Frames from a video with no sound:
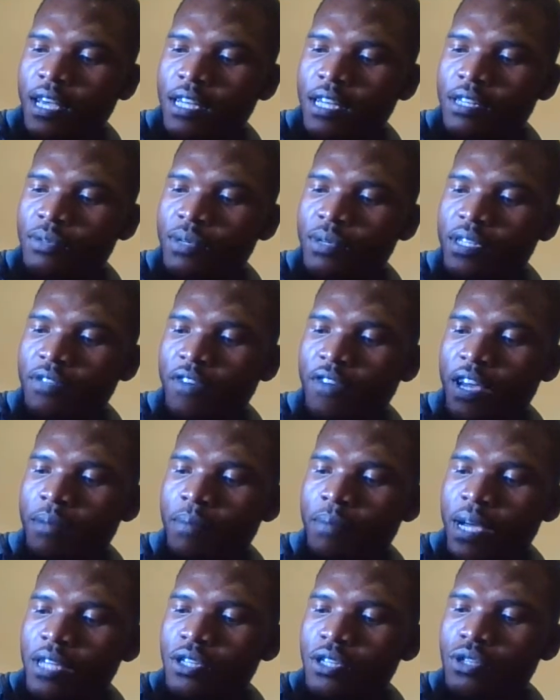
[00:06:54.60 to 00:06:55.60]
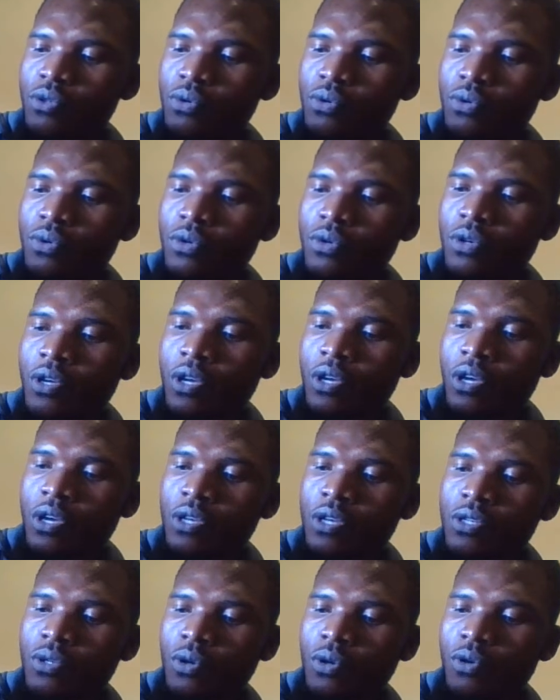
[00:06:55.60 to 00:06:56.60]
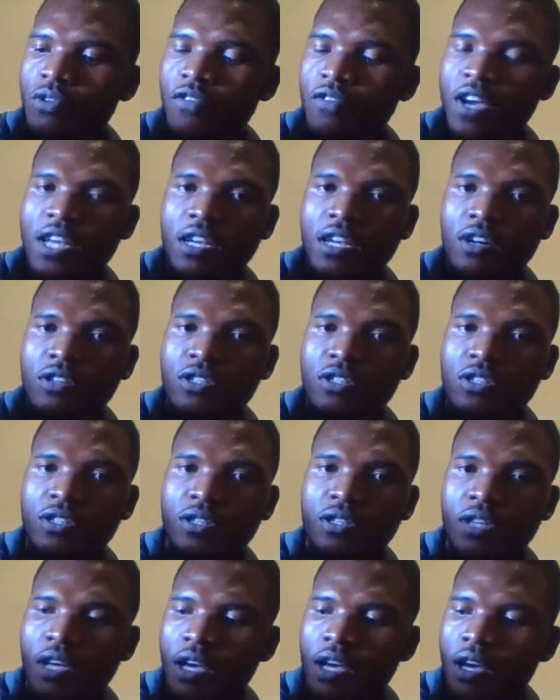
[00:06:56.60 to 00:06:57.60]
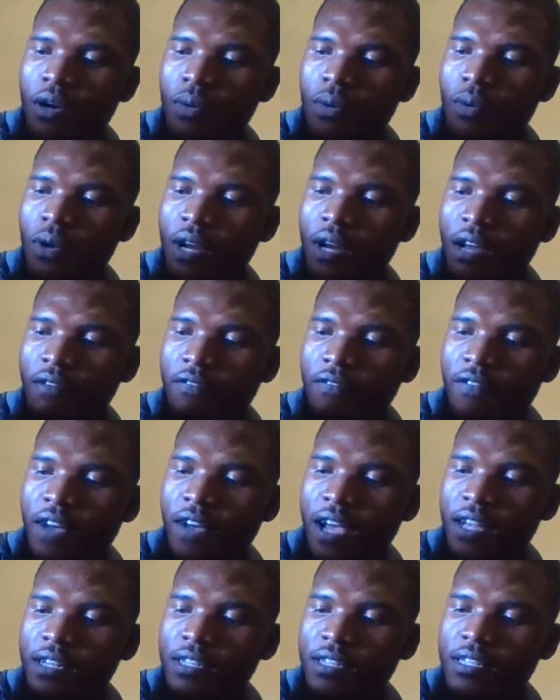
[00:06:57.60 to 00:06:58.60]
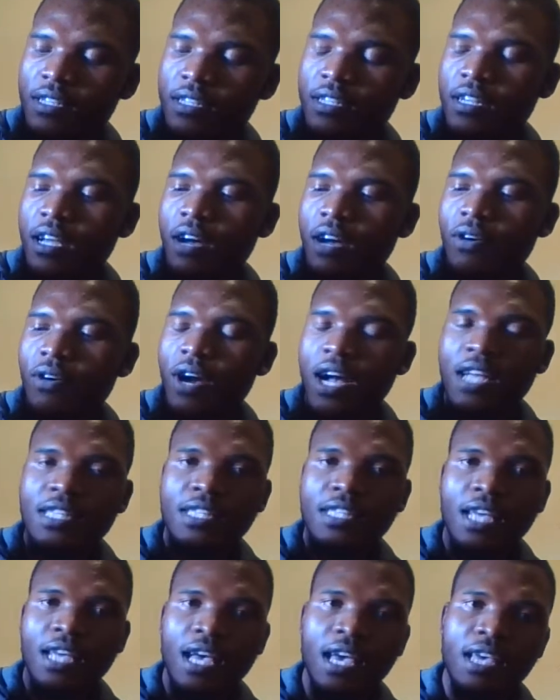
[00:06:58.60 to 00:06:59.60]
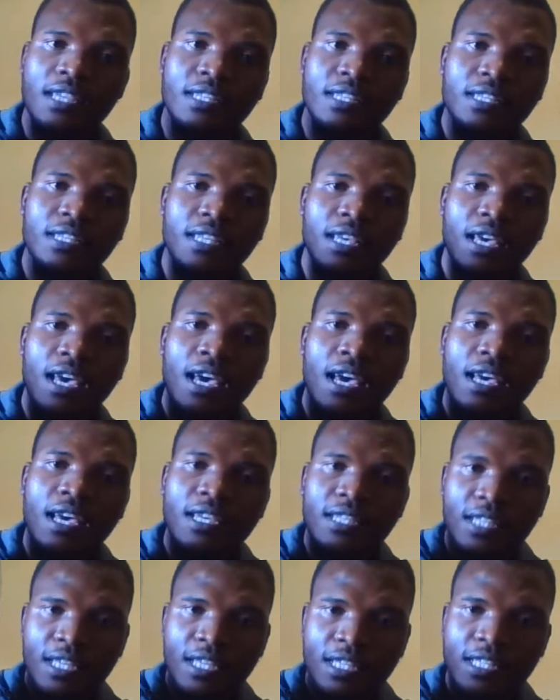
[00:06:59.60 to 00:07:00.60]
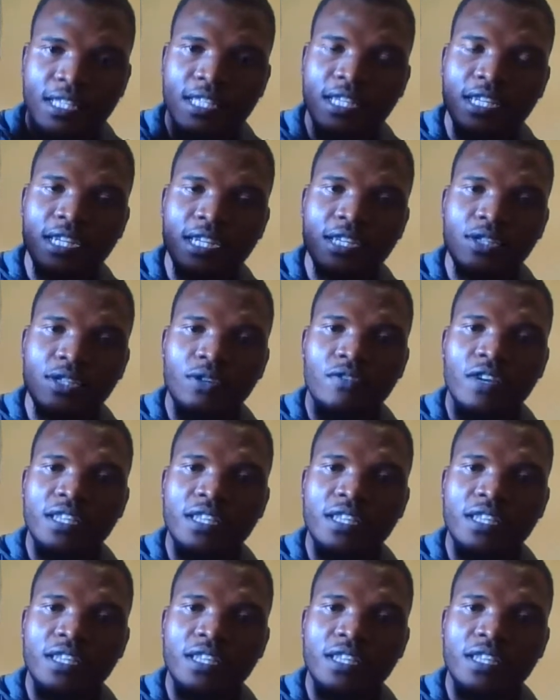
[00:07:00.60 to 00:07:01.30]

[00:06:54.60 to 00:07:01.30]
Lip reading: and we divide by 2. So you find out, we're going to find our answer is 6 degrees